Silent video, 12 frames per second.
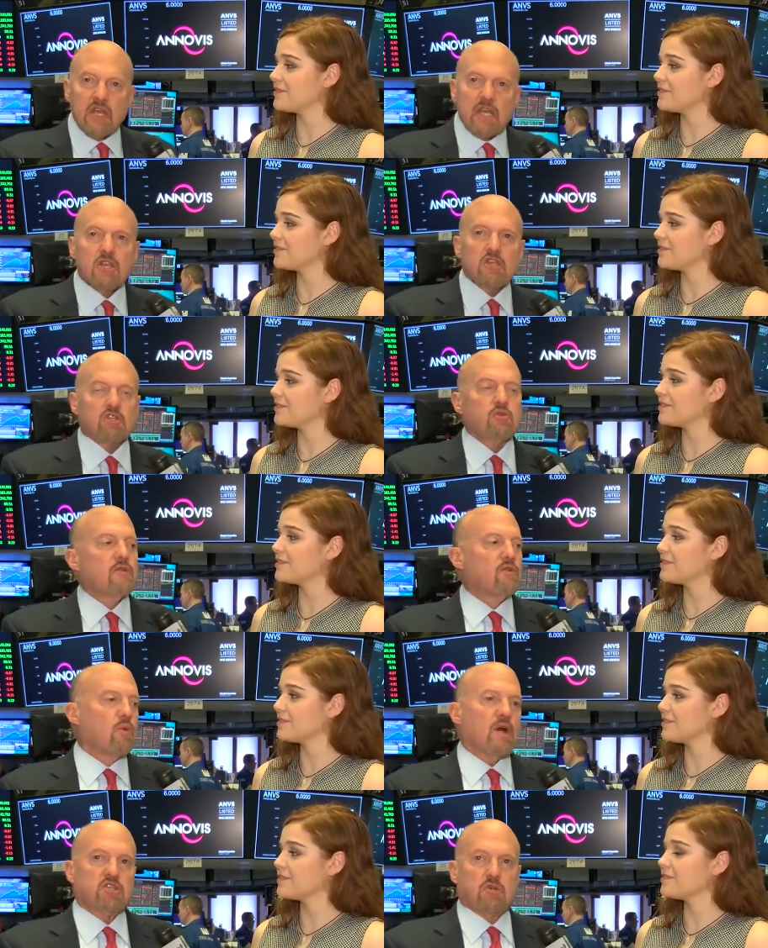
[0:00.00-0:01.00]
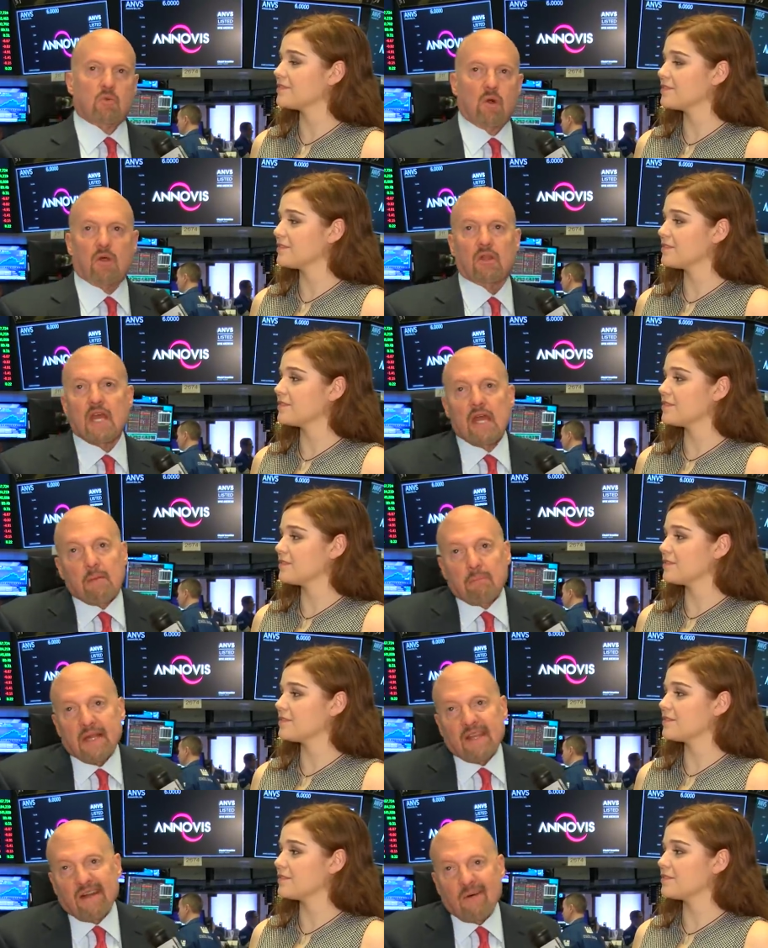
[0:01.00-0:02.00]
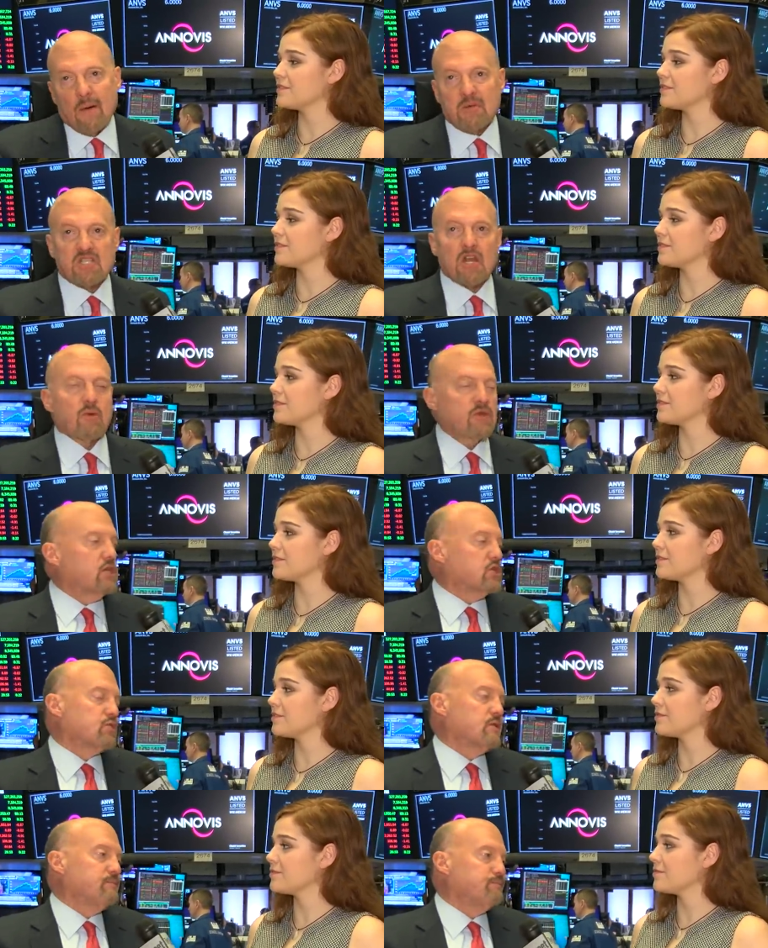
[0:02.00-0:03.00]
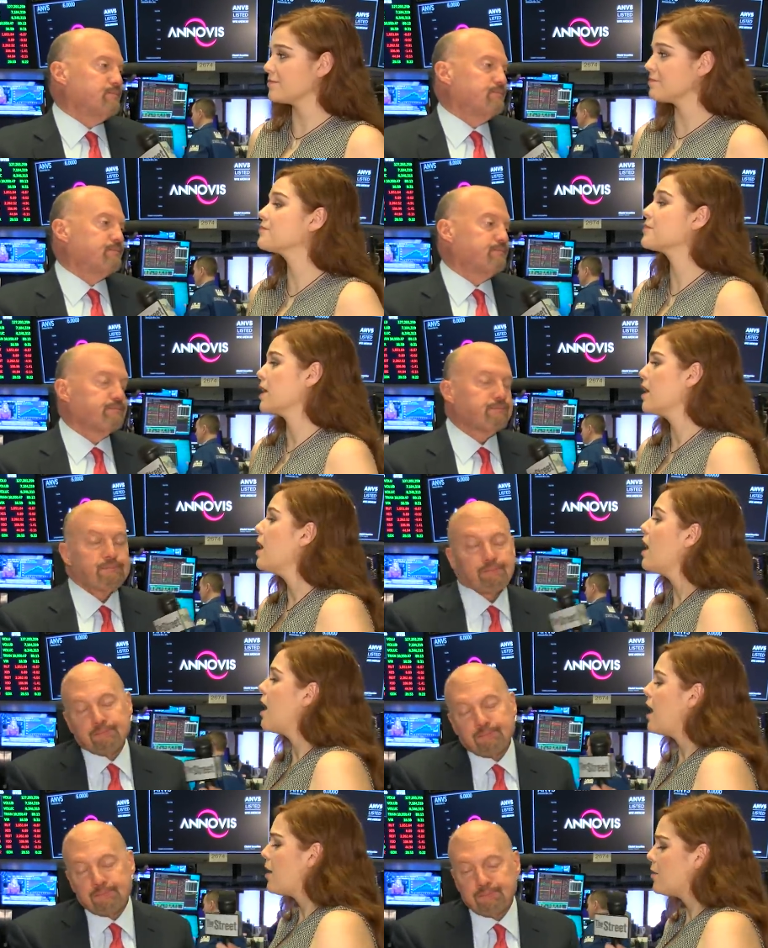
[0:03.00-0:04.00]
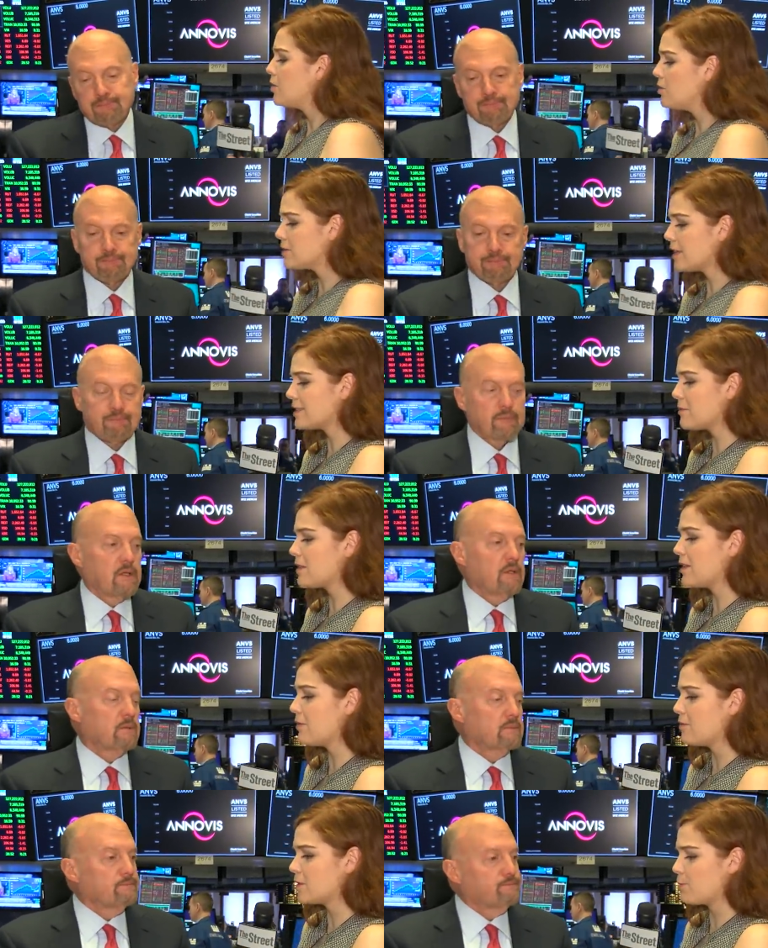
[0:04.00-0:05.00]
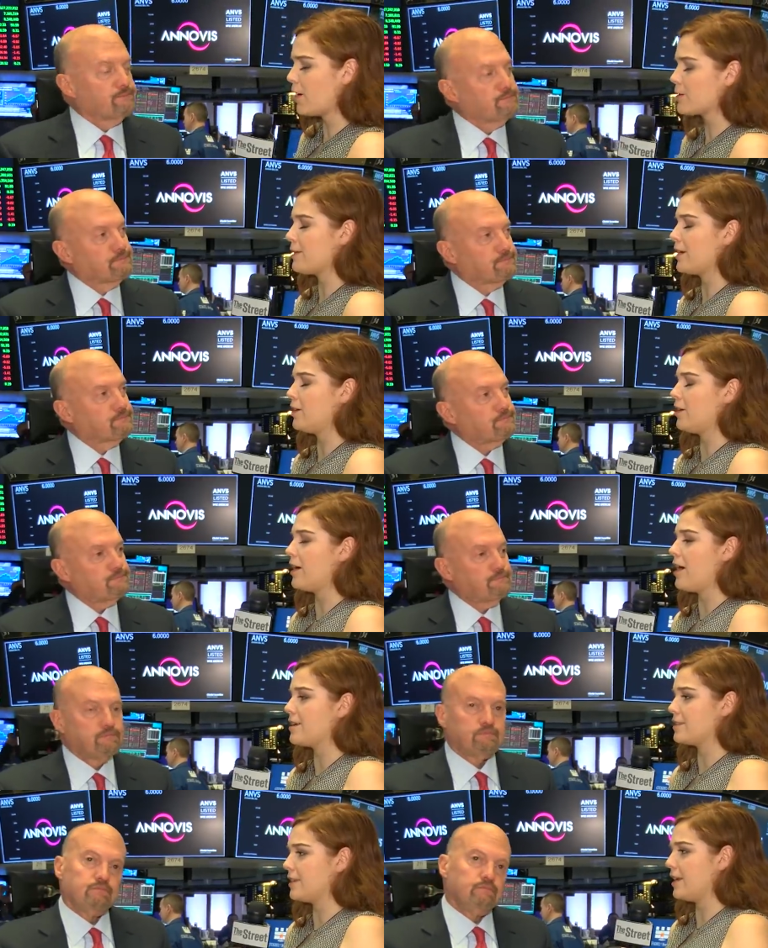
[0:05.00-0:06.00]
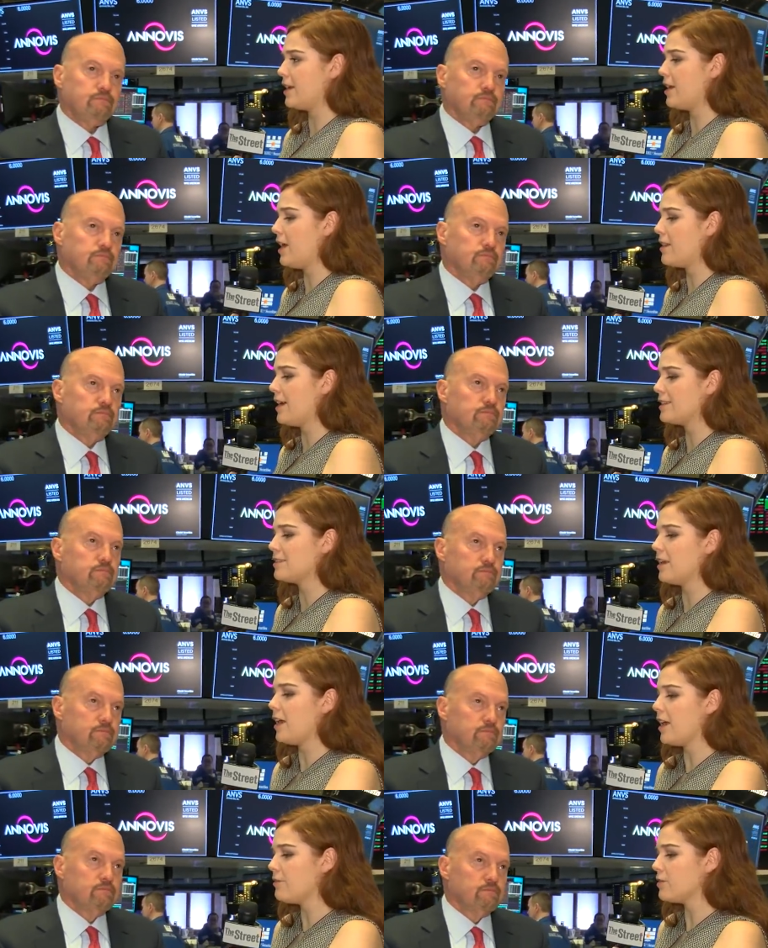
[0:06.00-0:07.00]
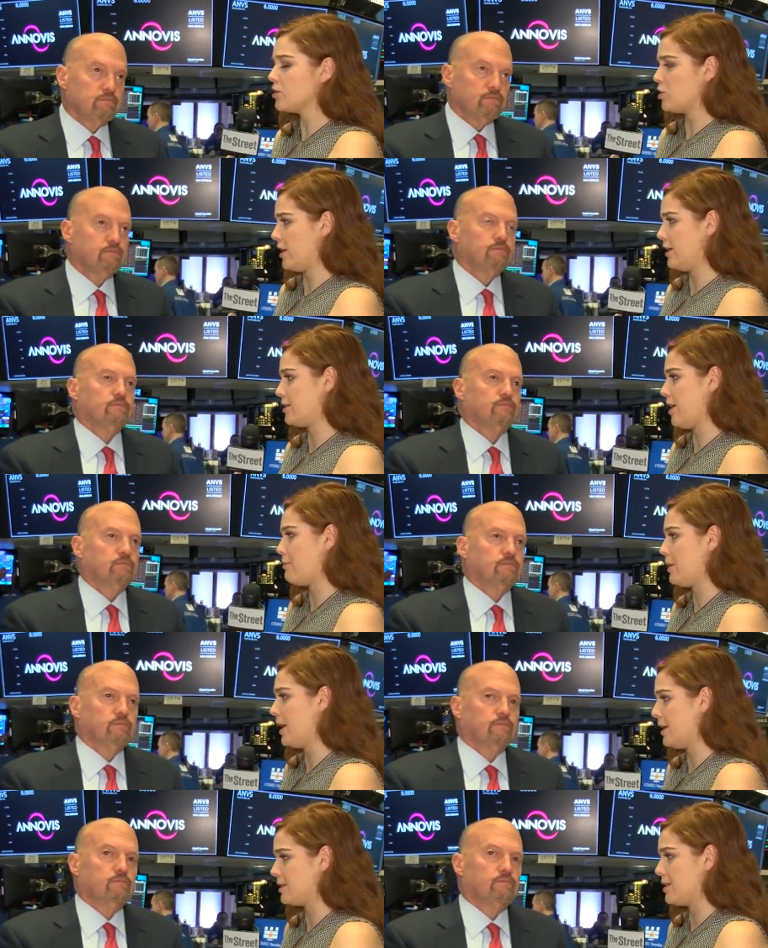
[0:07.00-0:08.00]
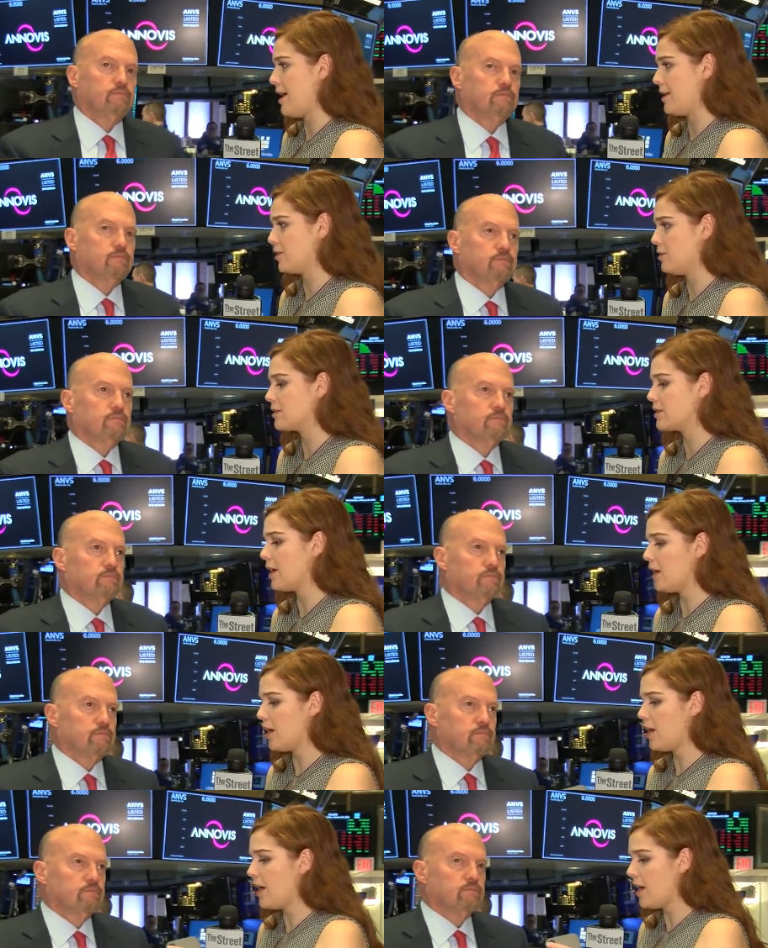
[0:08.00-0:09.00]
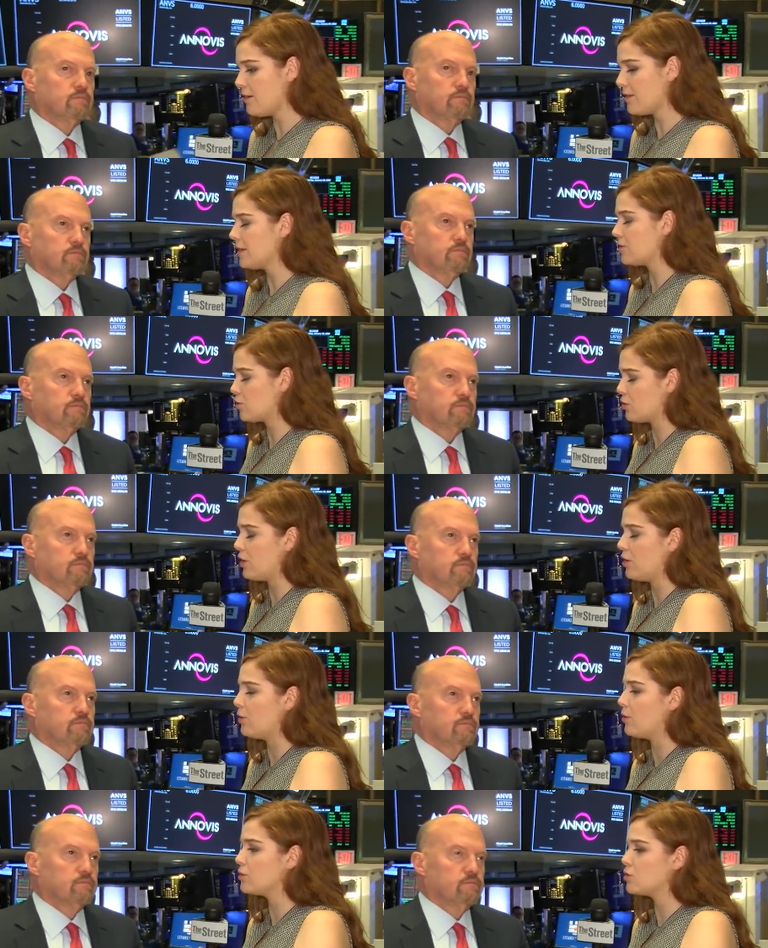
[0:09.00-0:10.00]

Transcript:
Speaker 1: the history of the Western world. But you know, I'm stuck with history.
Speaker 2: You said something that sparked my curiosity, and that's if the Chinese government is lying to us, if that's true,